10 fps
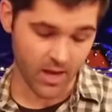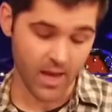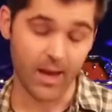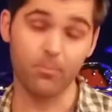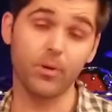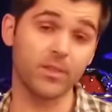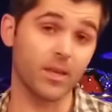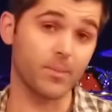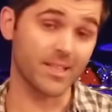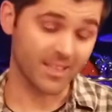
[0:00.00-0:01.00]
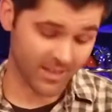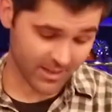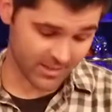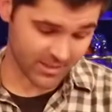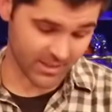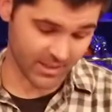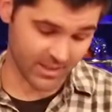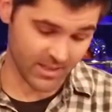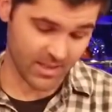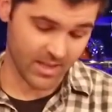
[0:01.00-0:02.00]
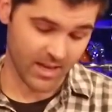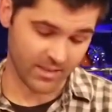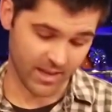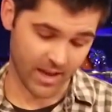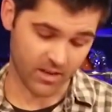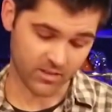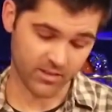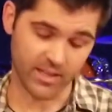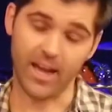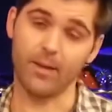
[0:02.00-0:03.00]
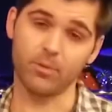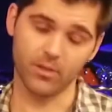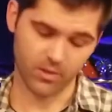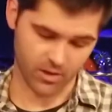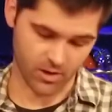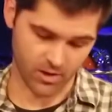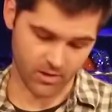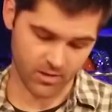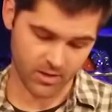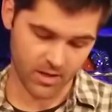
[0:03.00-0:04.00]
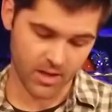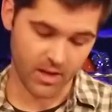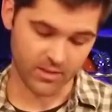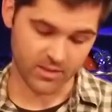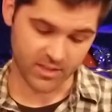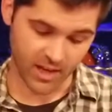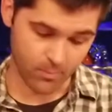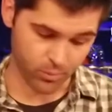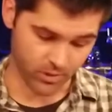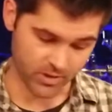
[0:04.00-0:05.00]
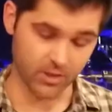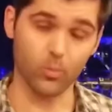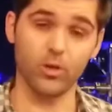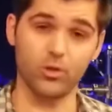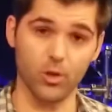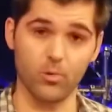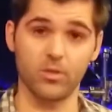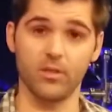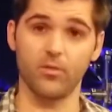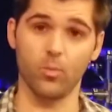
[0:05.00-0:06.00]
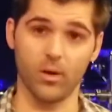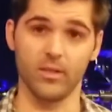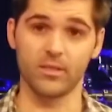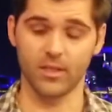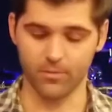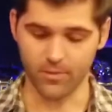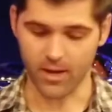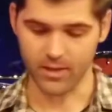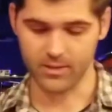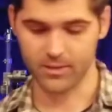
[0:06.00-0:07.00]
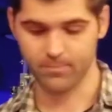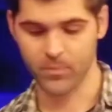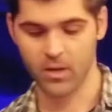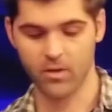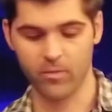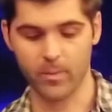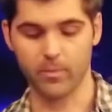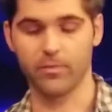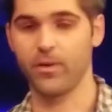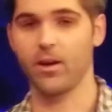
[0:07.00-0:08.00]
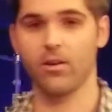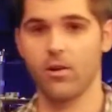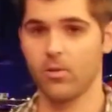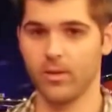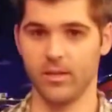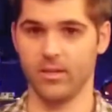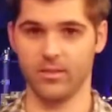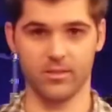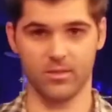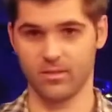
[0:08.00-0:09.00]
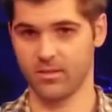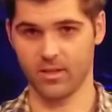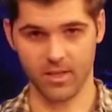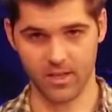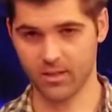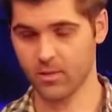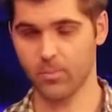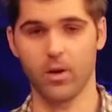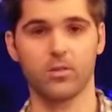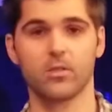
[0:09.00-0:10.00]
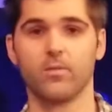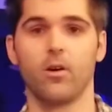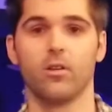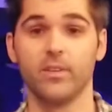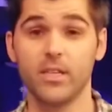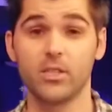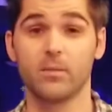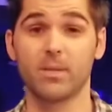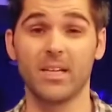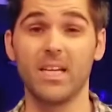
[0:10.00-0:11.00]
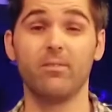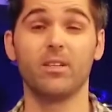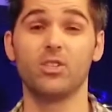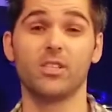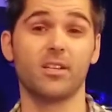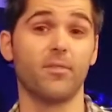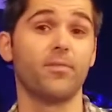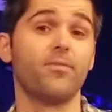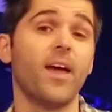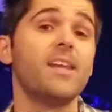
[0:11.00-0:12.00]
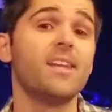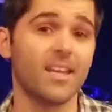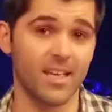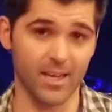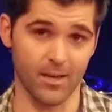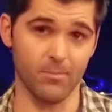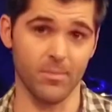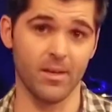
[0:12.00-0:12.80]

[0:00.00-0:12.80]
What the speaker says: and put them in custody in the house of the captain of the guard in the same prison where Joseph was confined. Remember, Pharaoh is the king, the boss of all of Egypt, and even just offending him